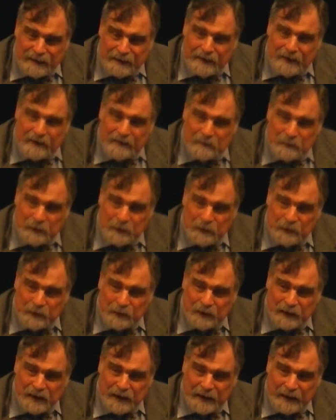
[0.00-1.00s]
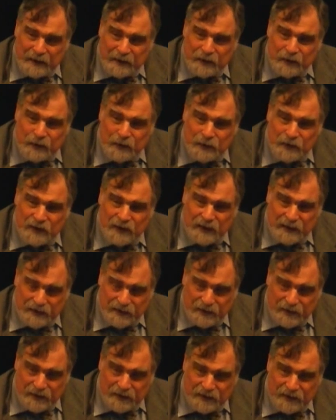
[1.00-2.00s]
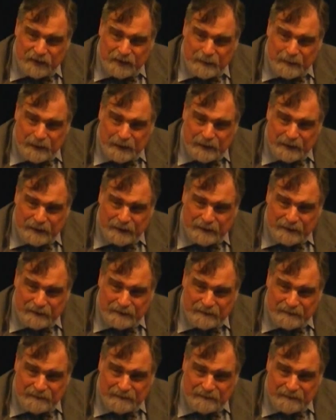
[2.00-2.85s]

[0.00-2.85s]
What you're looking at is two sides of the same icon.